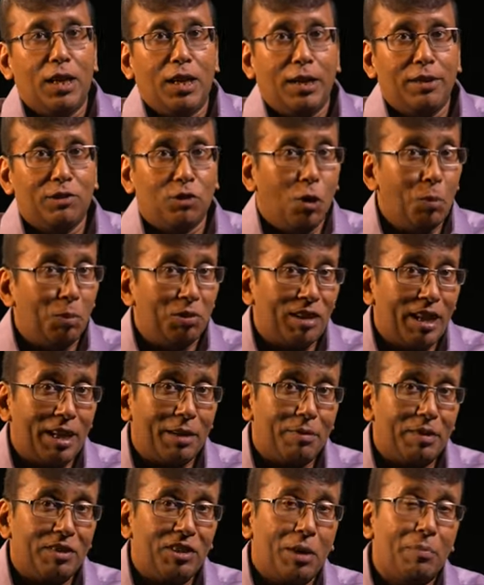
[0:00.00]
It's almost
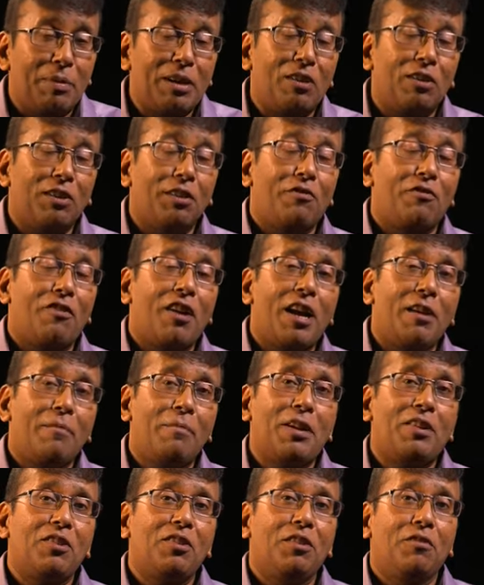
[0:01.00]
like jumping out of the frying
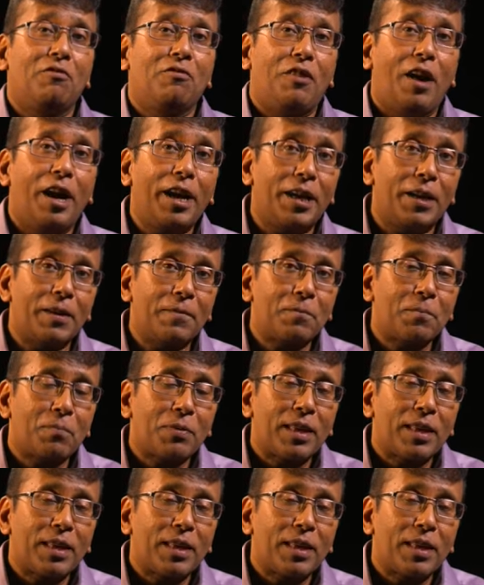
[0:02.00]
pan in the fire.